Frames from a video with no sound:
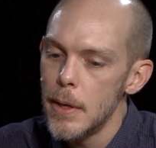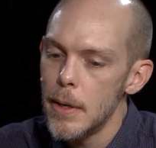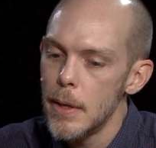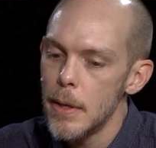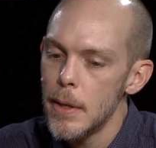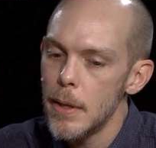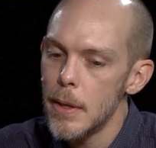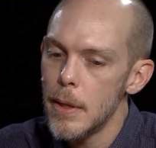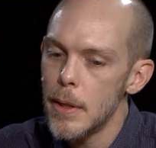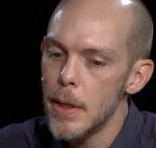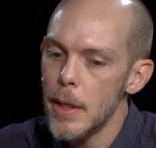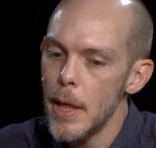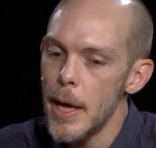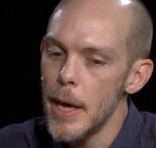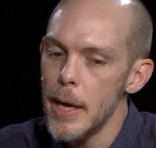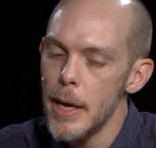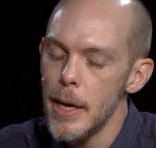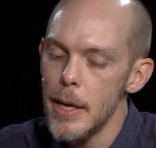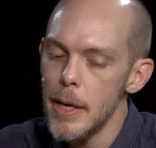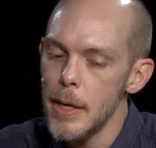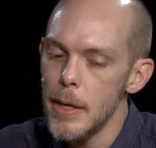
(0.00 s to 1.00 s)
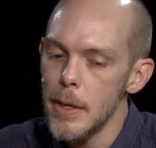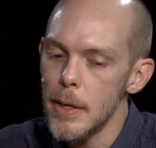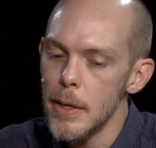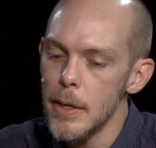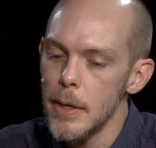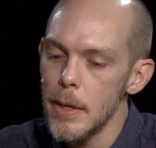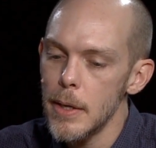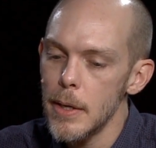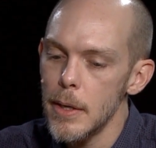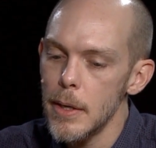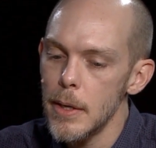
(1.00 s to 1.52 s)
they
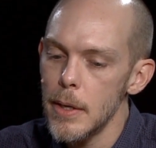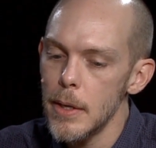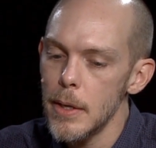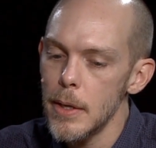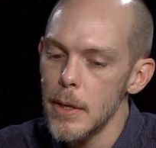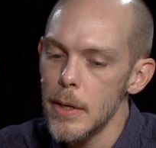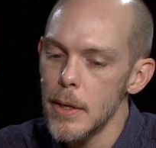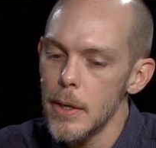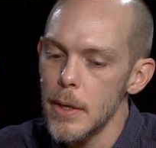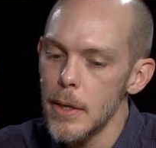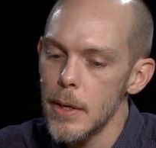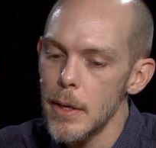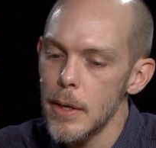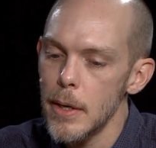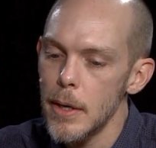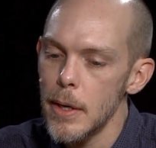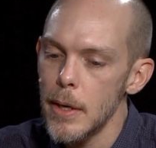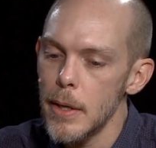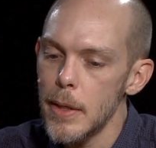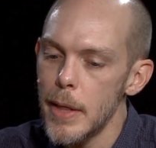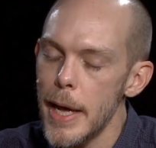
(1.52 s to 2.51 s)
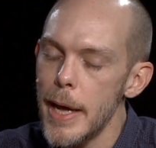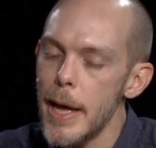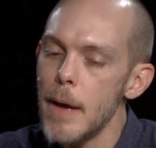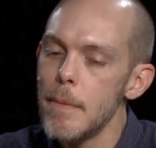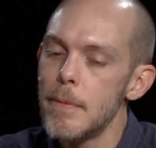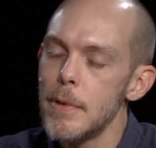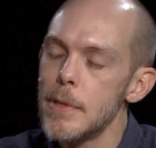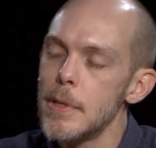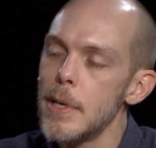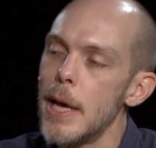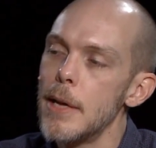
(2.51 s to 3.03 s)

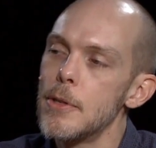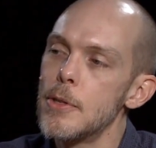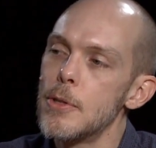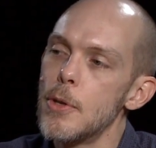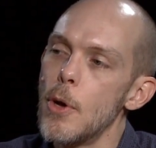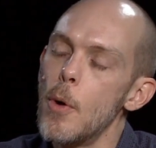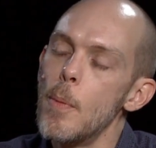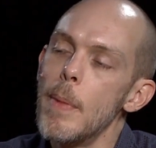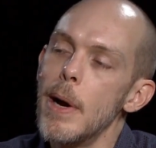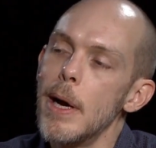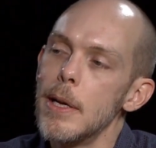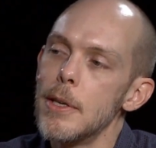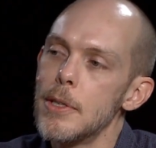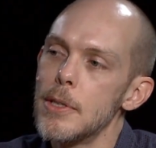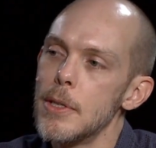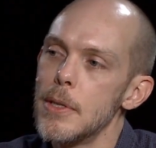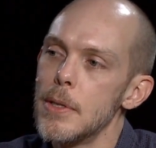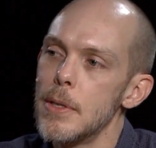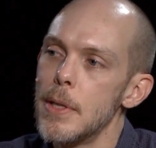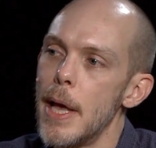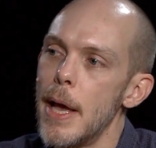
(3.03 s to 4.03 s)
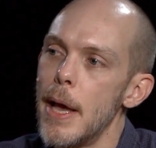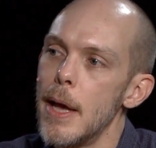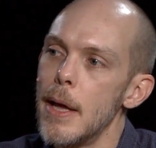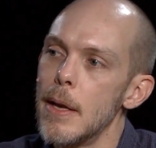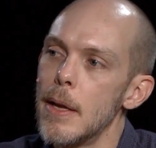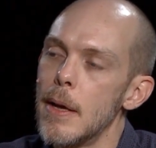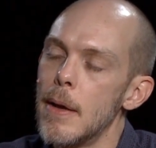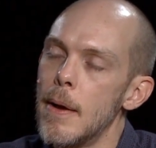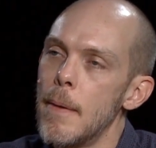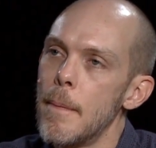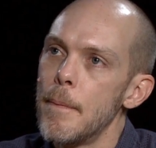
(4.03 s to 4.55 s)
emphasize so much that
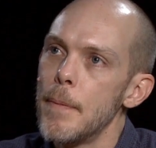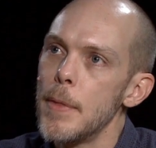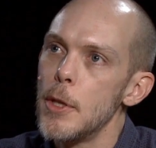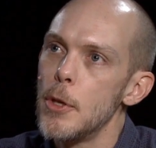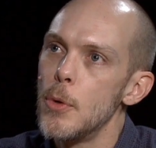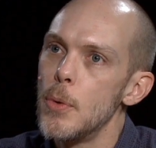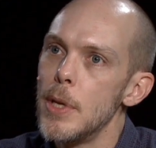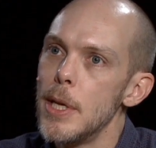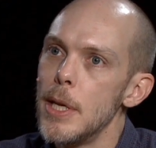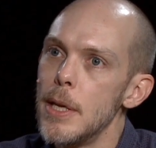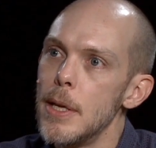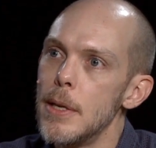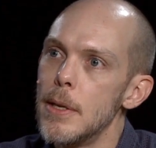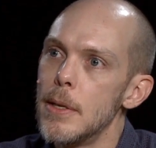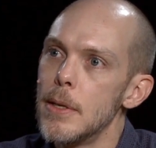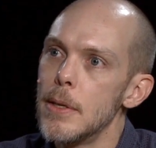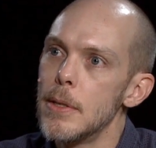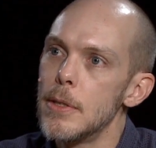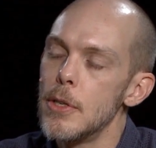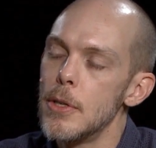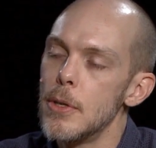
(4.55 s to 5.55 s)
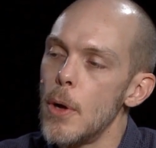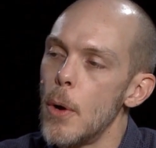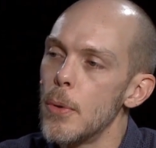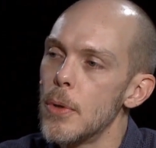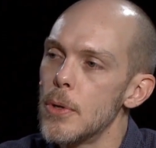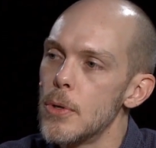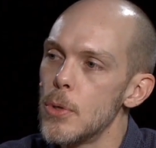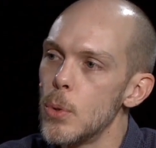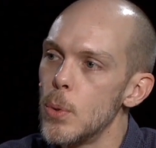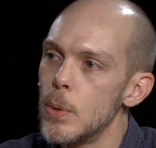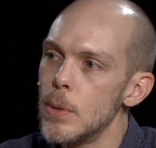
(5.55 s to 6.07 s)
you need to know
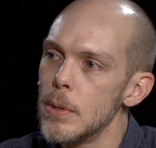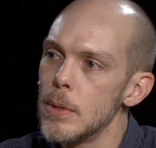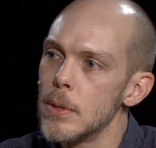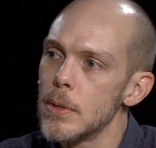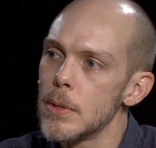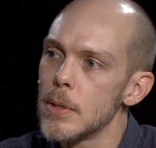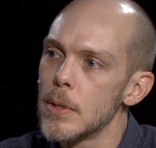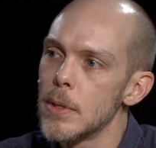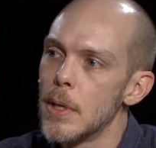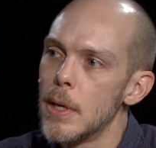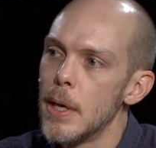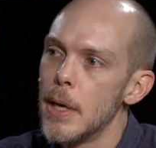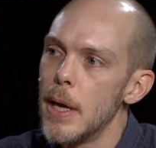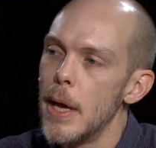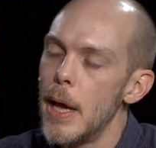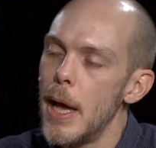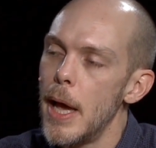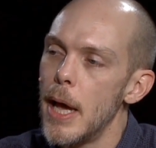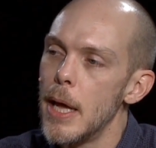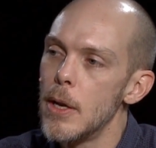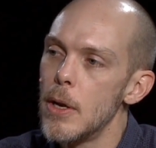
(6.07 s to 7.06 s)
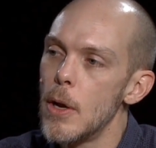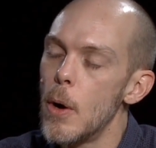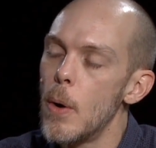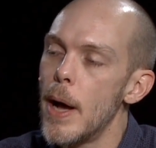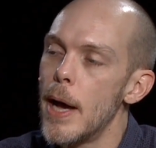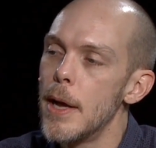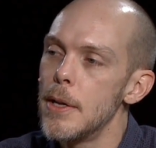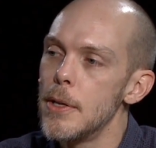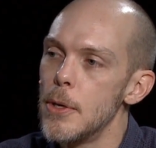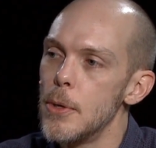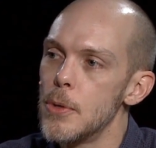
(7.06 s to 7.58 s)
the tools and know
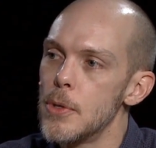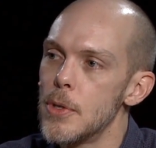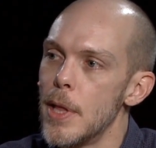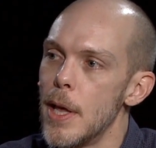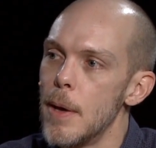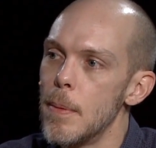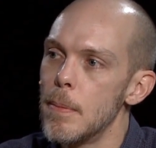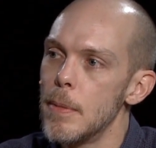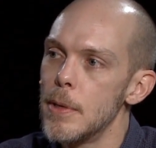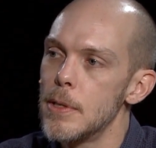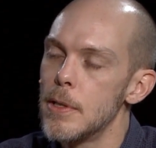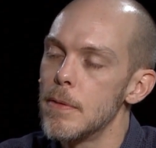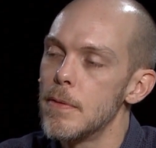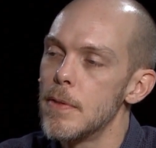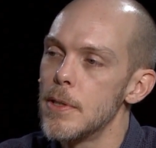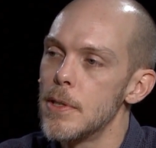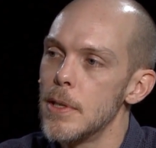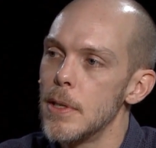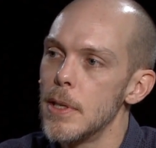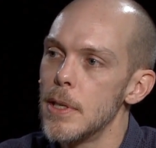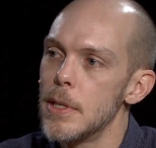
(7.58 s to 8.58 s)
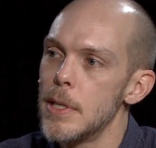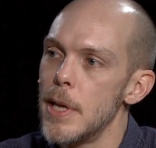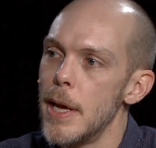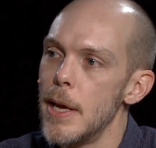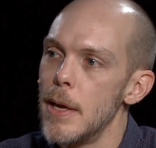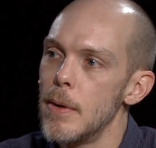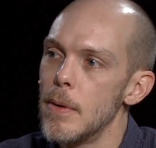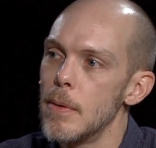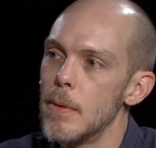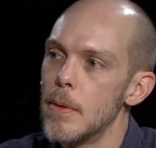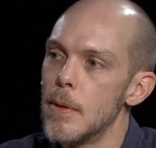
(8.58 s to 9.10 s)
how to use them to
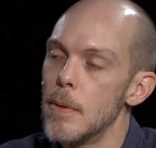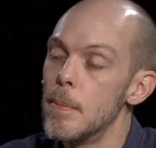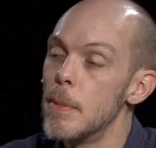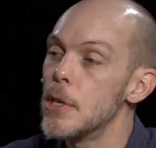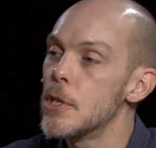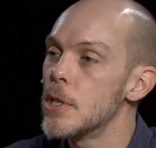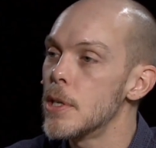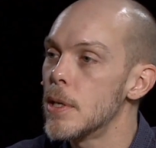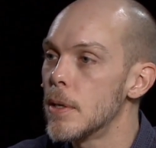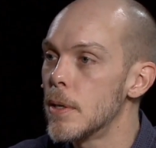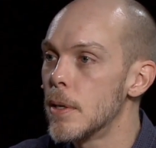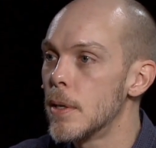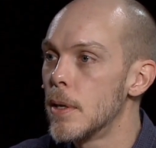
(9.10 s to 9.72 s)
facilitate the mission.